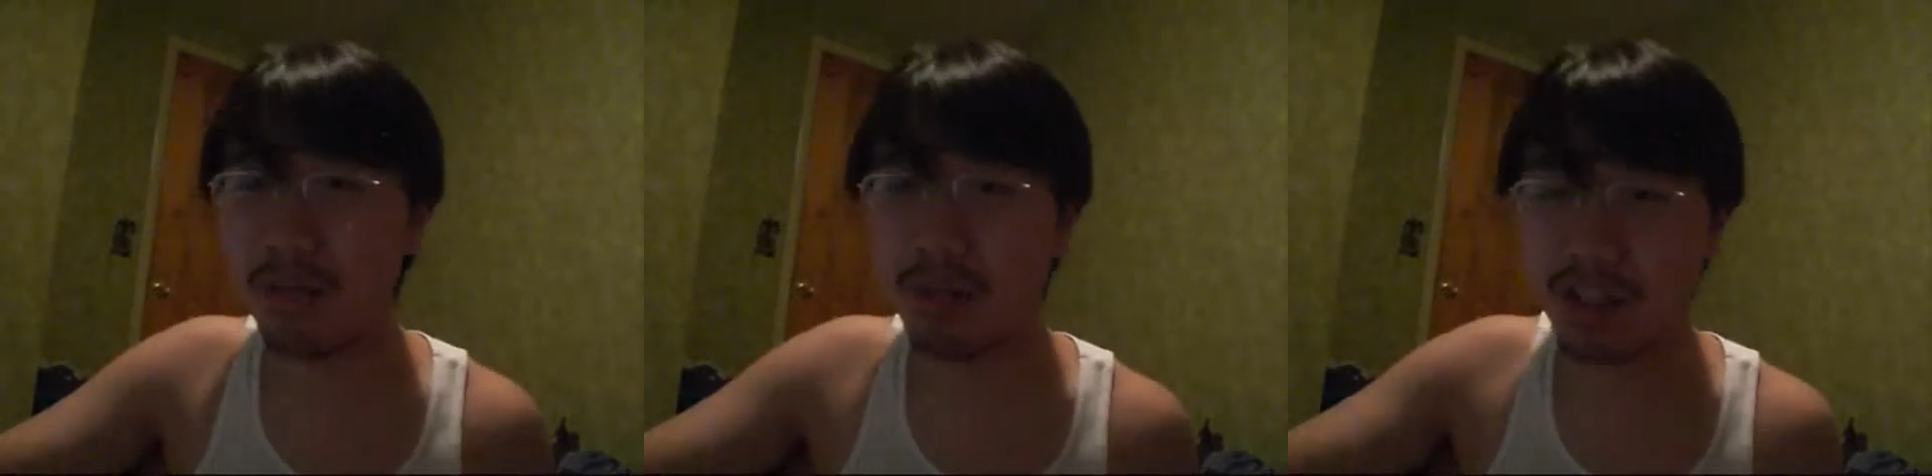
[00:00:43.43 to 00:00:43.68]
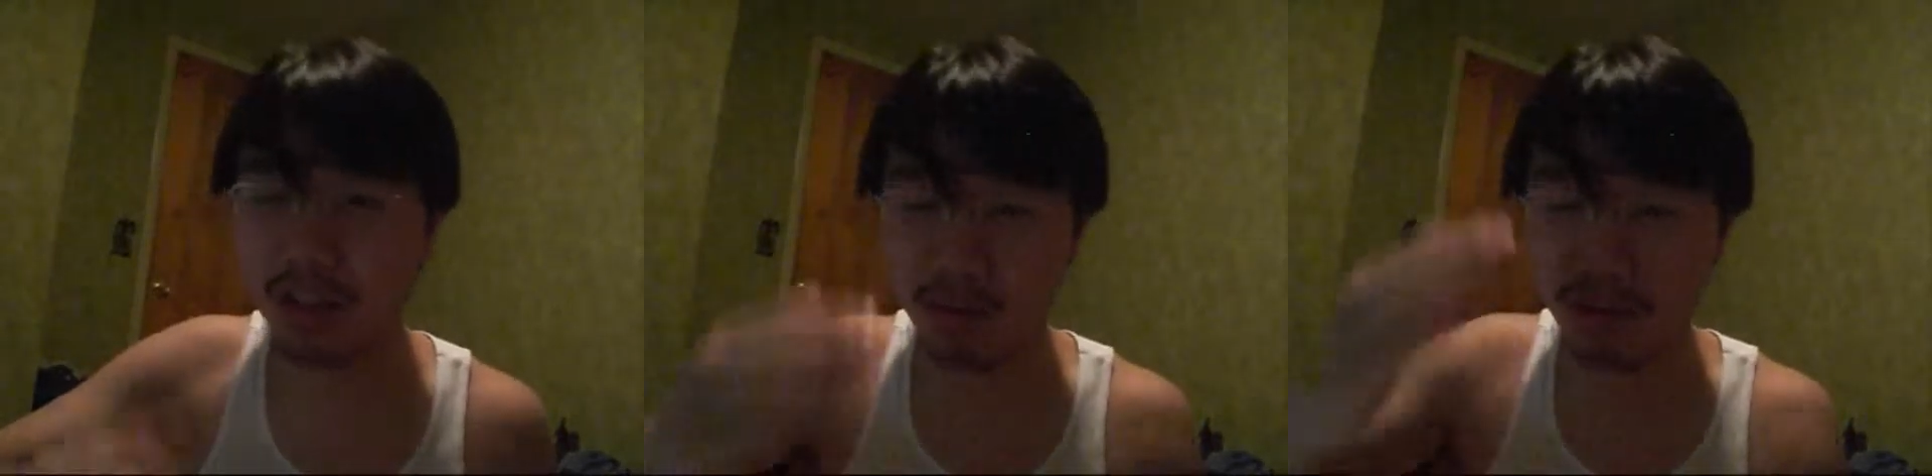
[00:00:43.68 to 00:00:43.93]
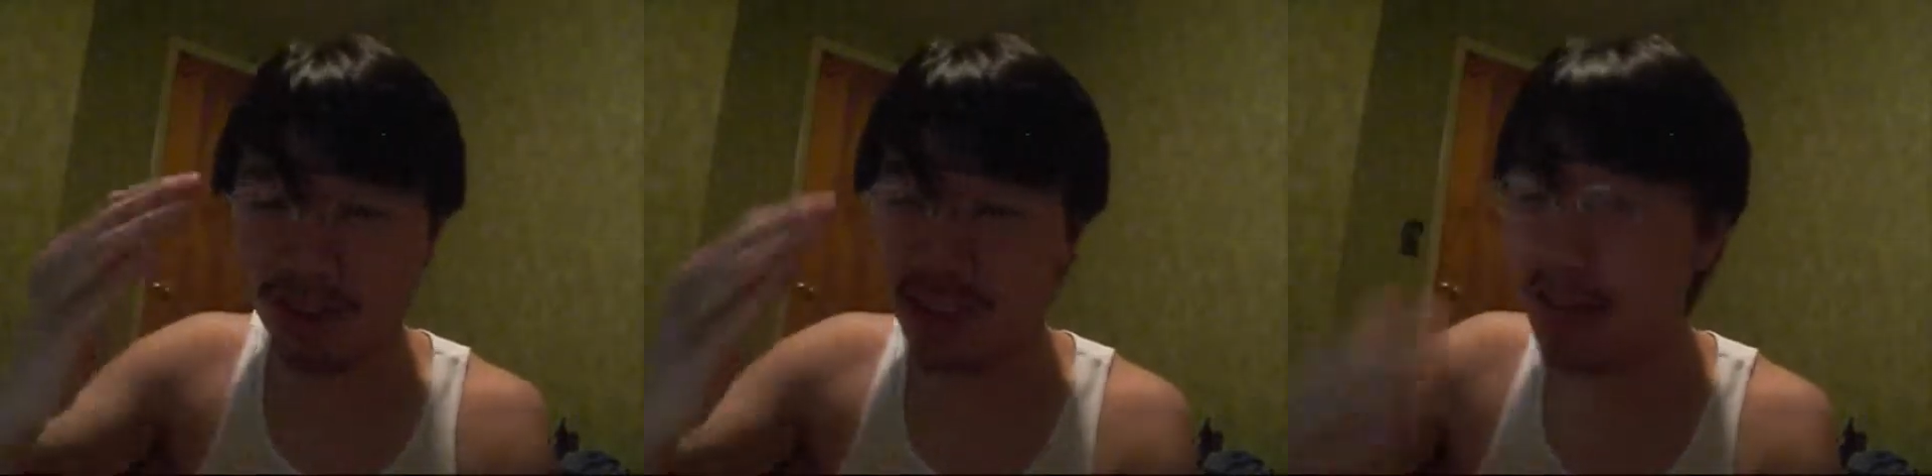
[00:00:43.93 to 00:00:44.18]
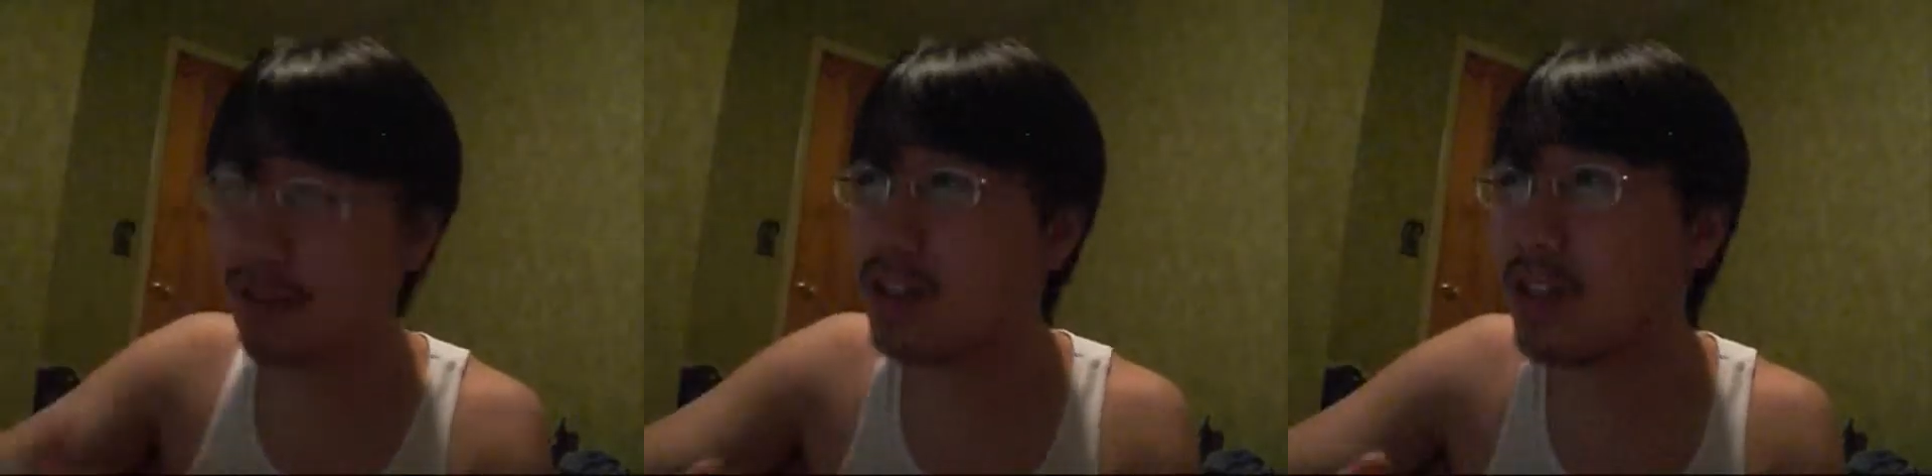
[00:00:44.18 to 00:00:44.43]
a bunch of the movies
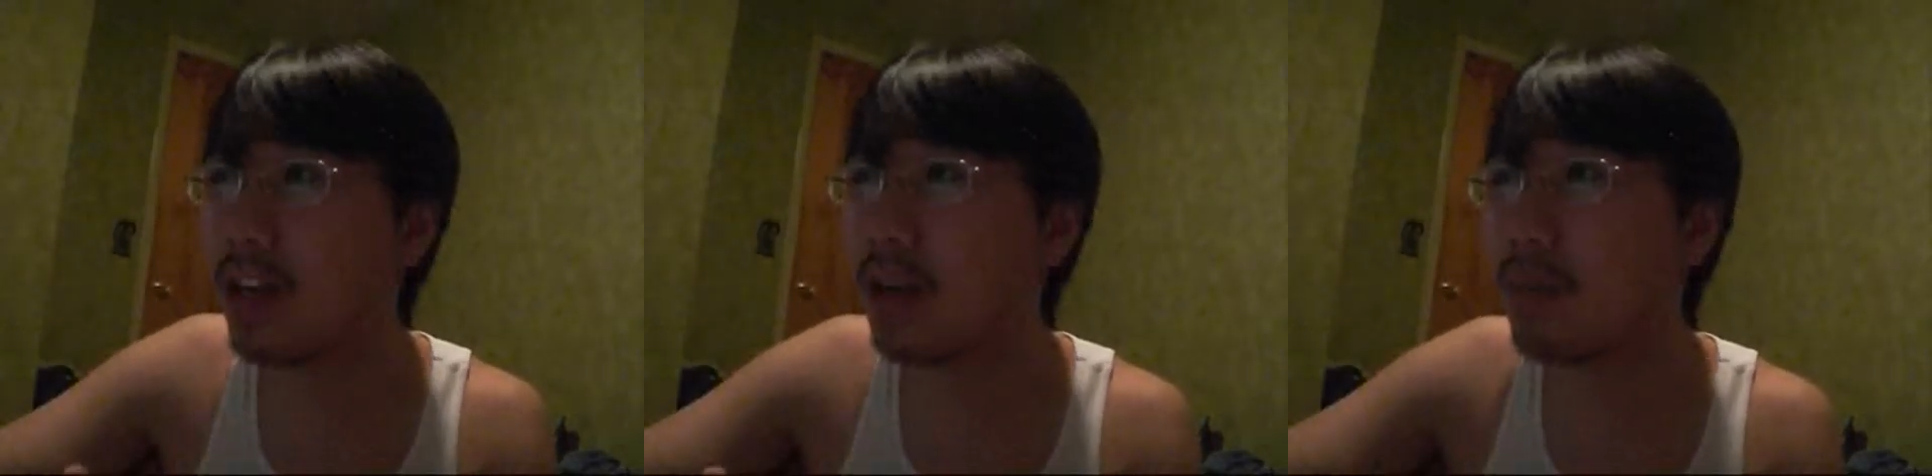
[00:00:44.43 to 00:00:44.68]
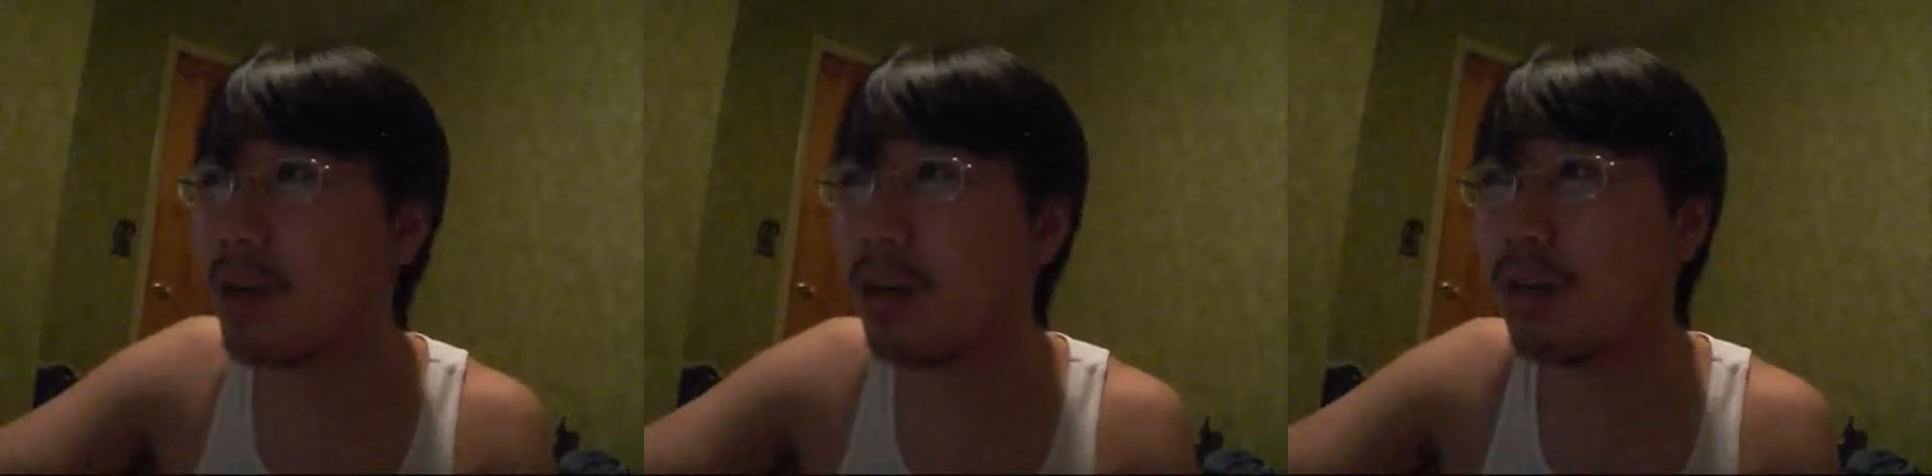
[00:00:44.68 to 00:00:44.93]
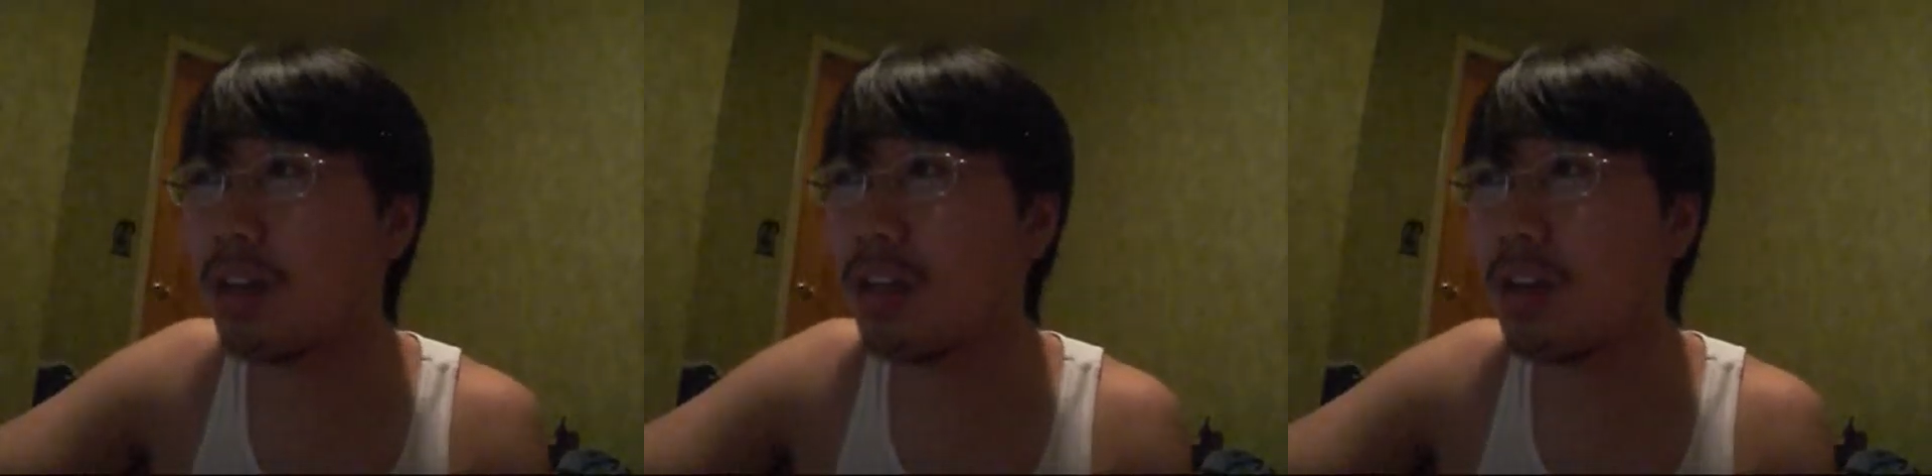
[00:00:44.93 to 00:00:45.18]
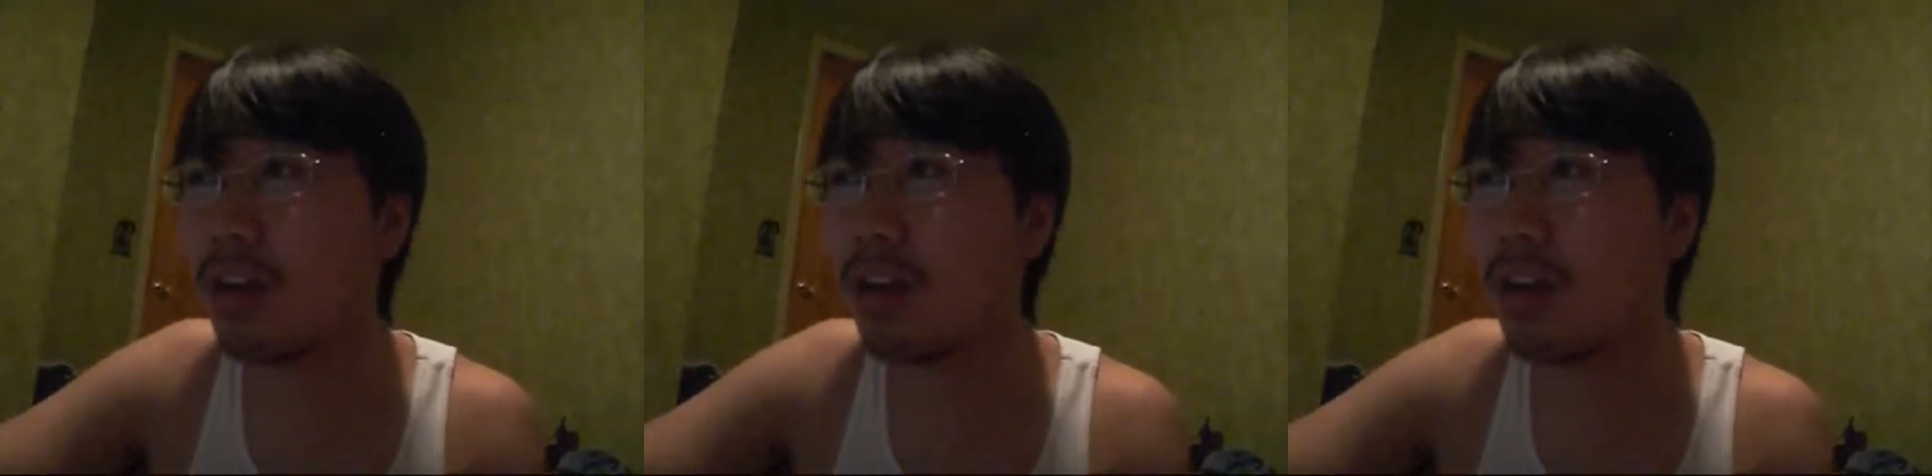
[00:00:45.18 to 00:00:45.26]
I have to talk about